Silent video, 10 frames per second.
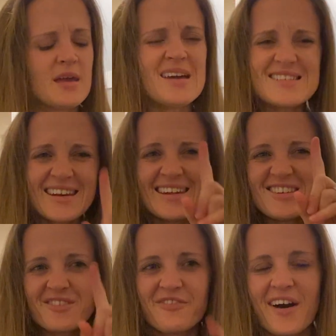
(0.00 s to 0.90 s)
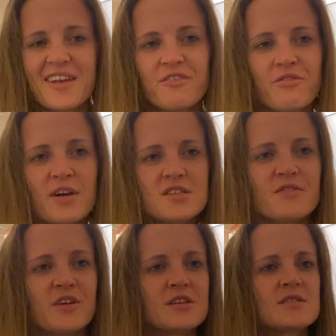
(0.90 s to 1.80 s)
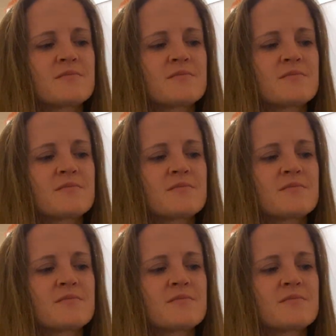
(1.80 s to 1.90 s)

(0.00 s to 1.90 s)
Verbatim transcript: is I need to find the front of it.